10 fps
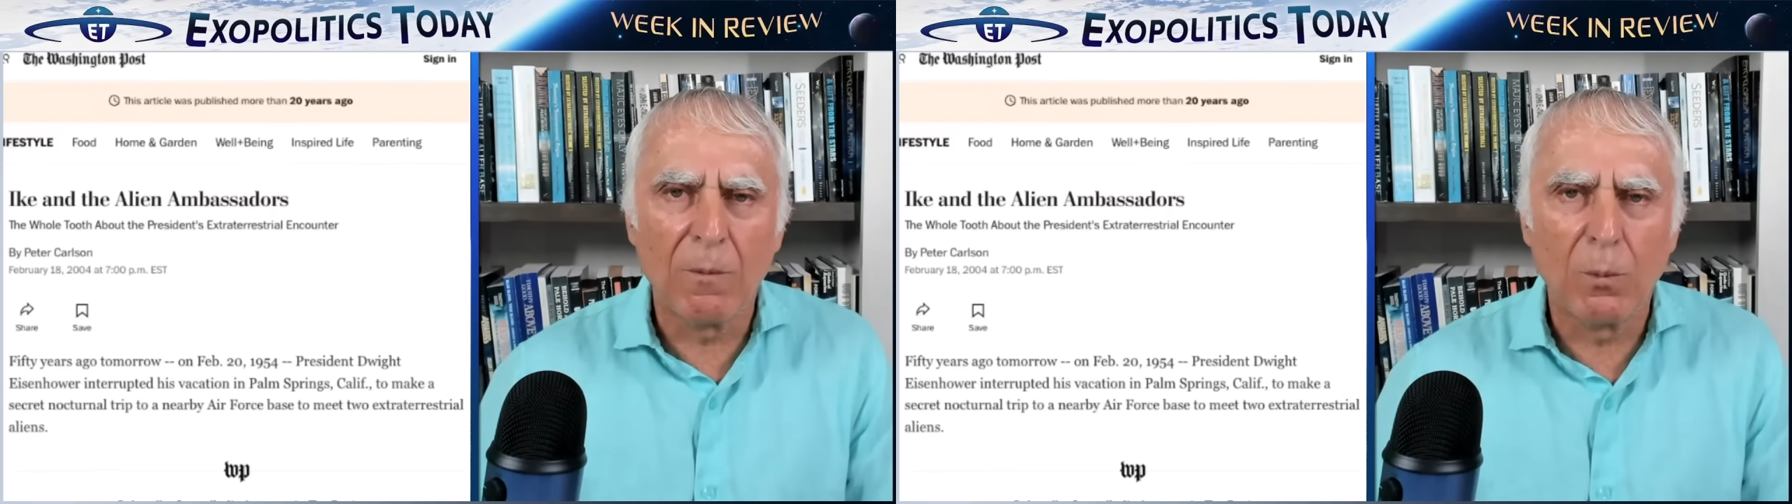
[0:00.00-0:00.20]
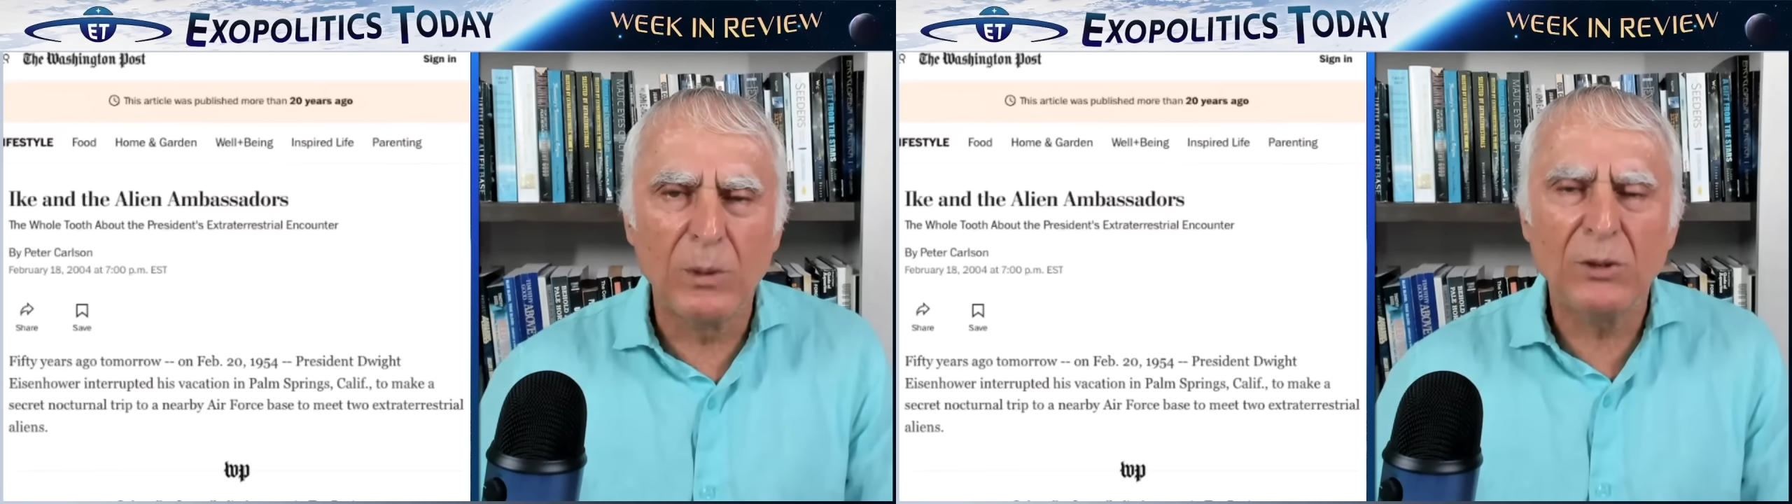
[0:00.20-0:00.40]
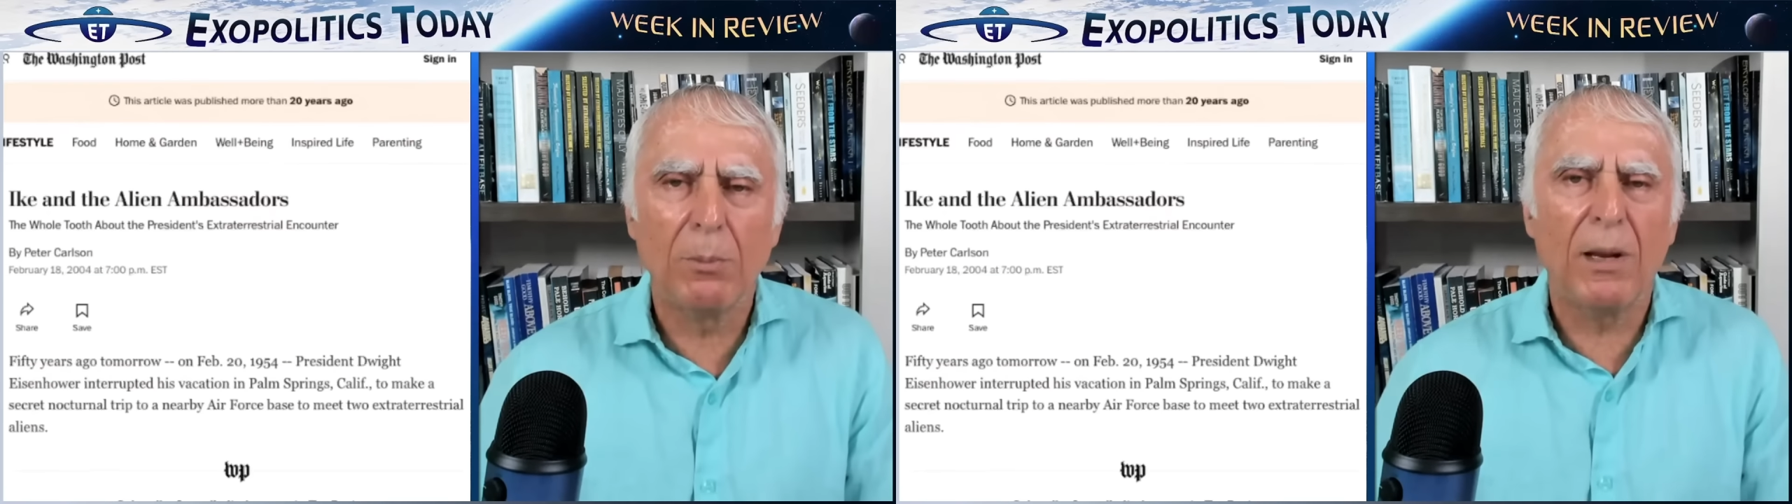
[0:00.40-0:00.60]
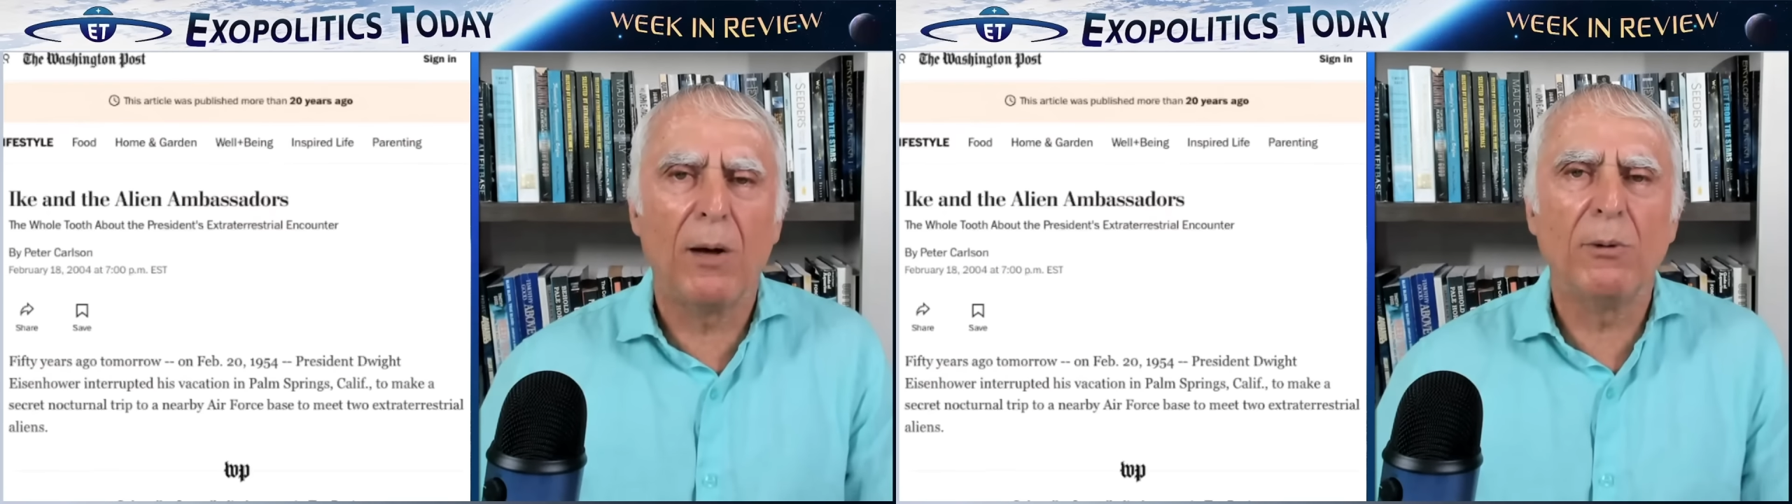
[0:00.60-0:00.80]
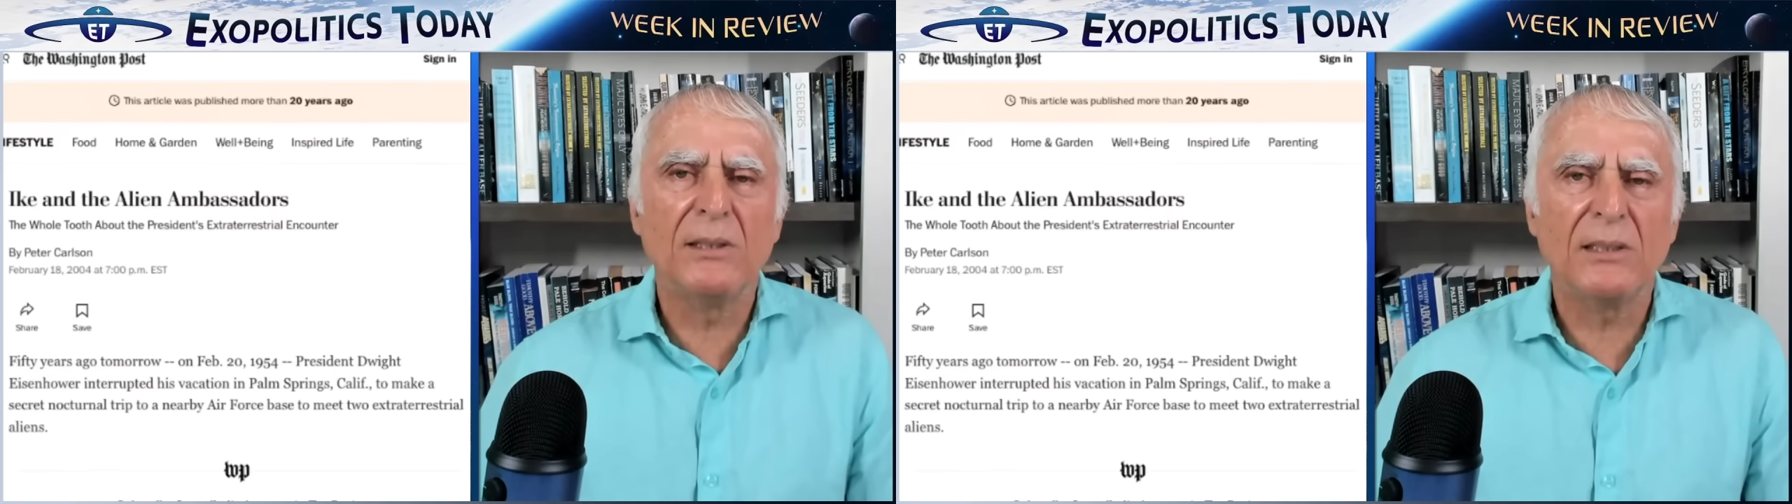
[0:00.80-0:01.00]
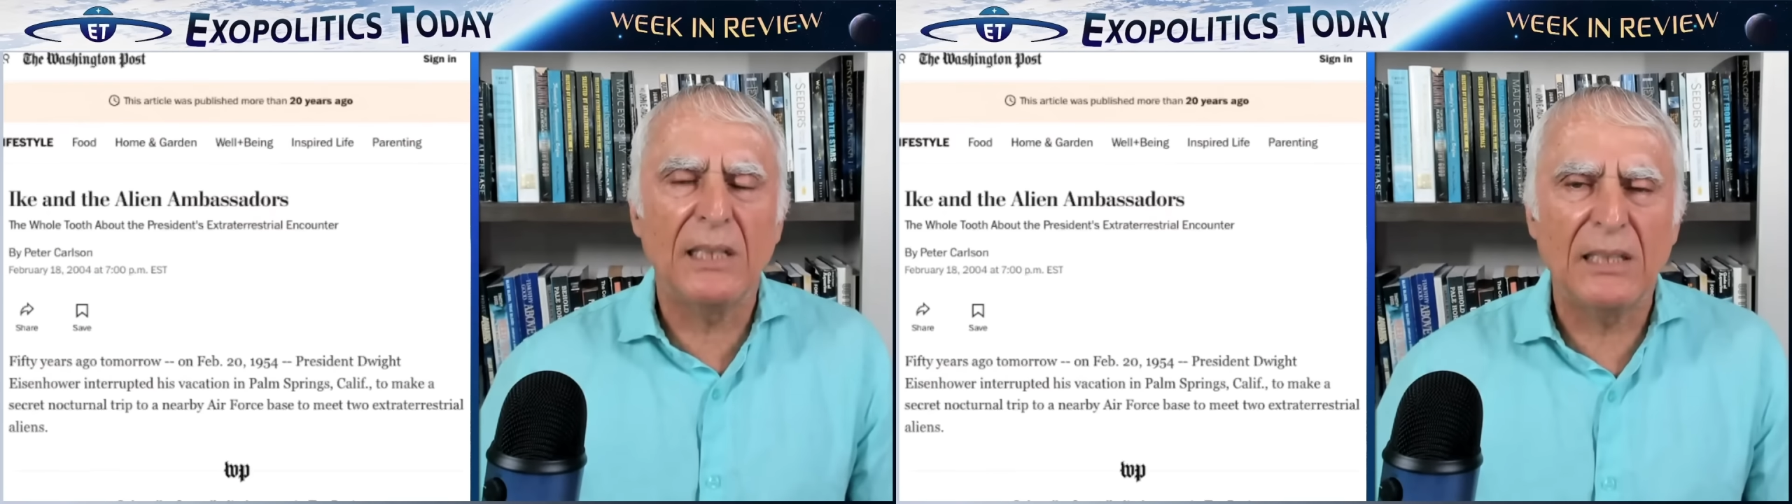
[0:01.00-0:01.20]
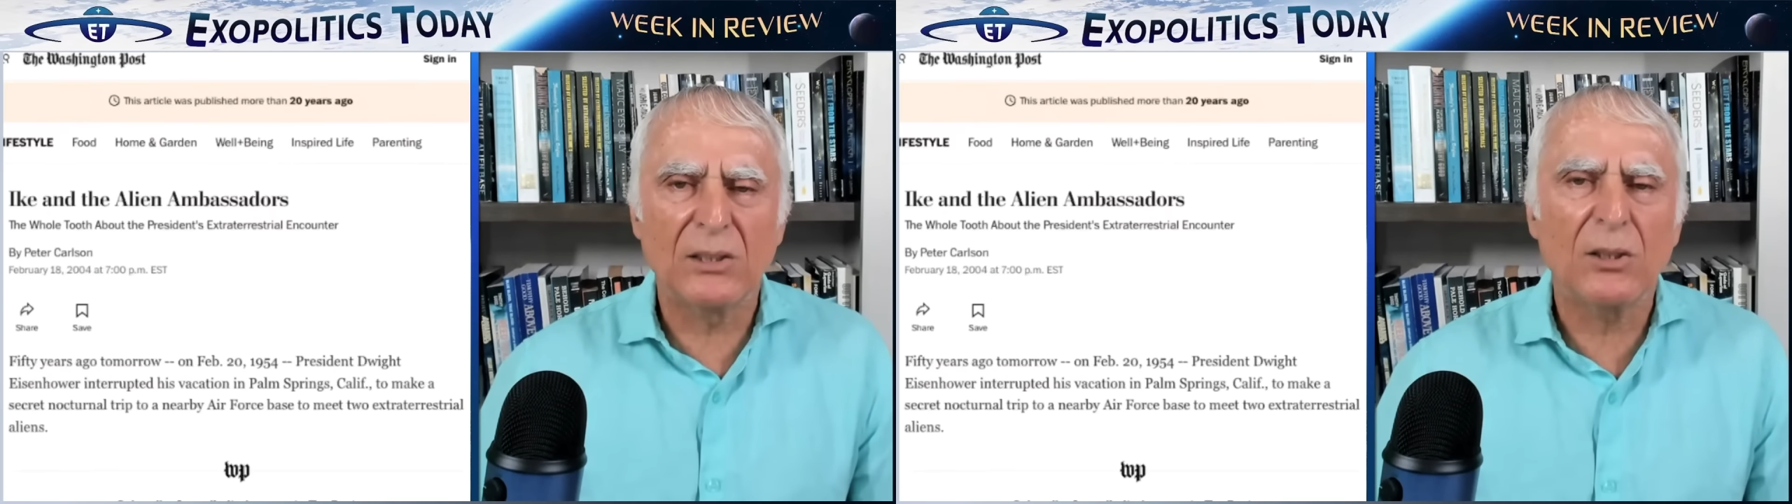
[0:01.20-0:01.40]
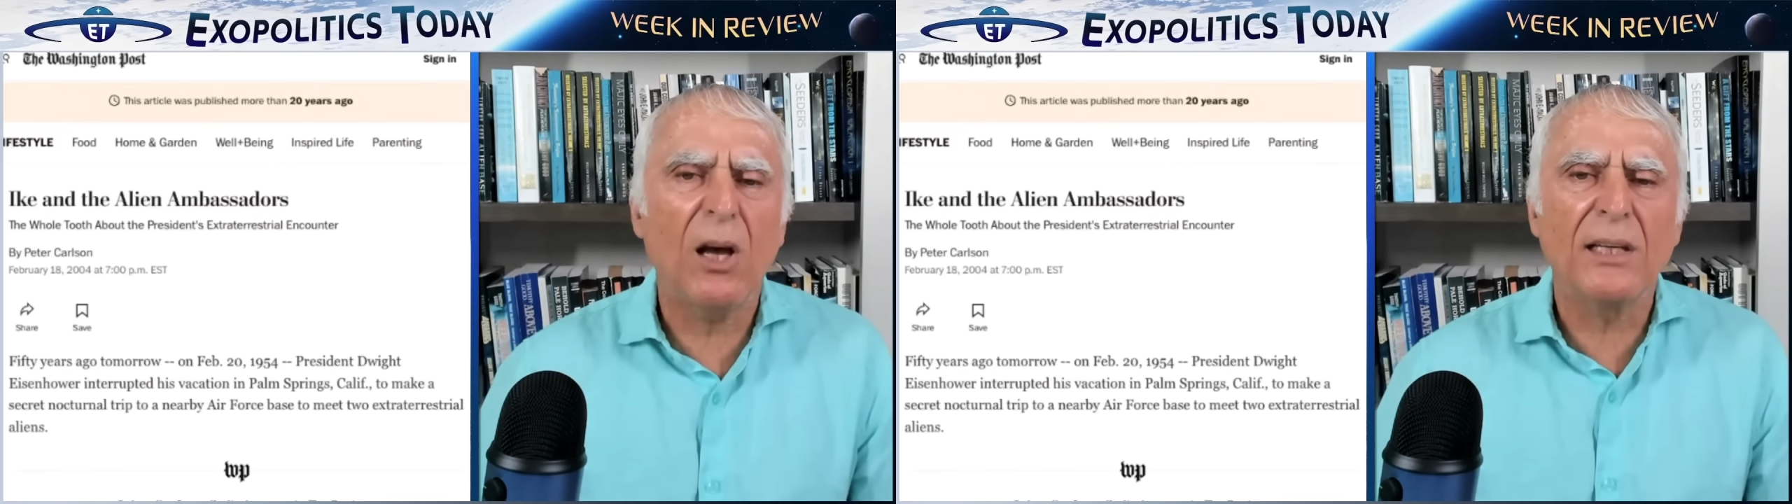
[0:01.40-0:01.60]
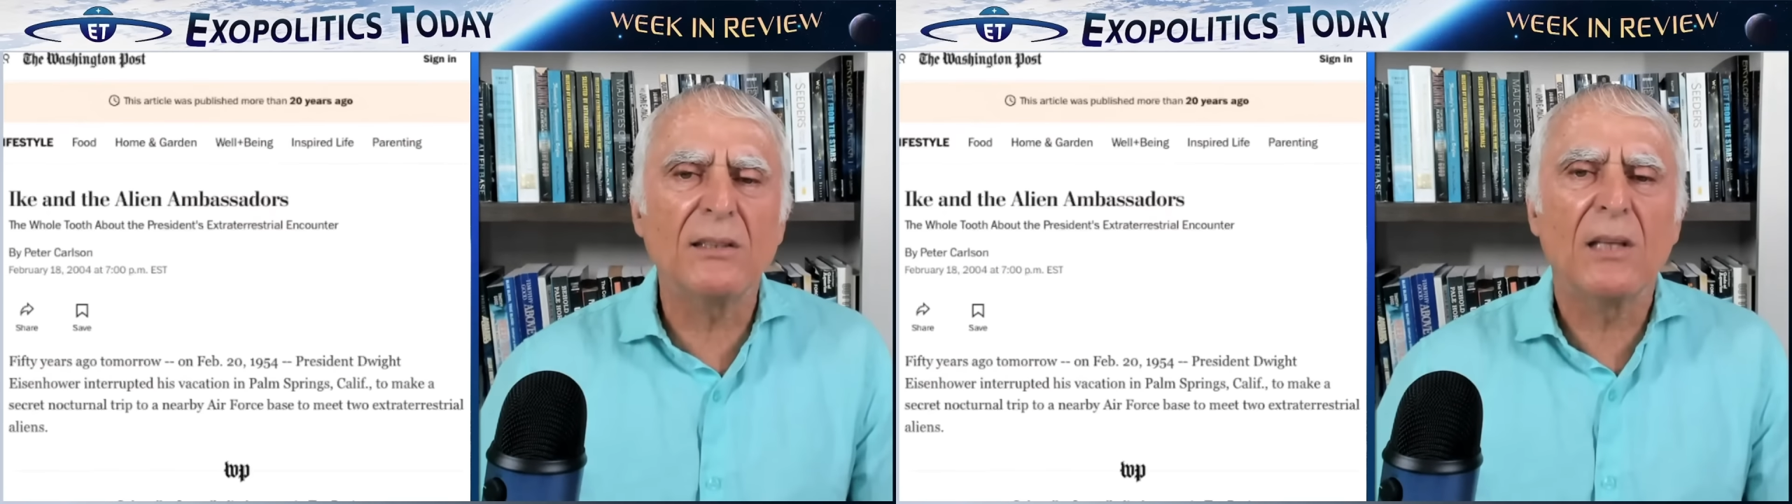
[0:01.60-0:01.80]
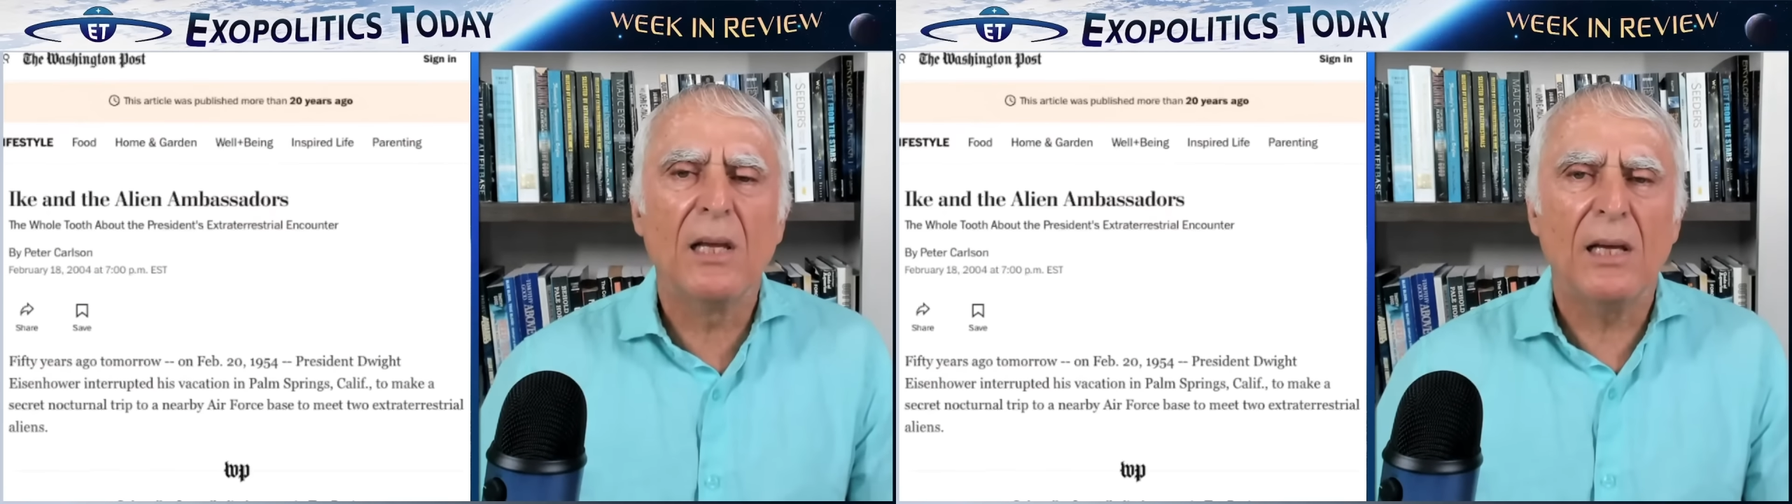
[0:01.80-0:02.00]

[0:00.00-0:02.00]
whistleblowers and insiders,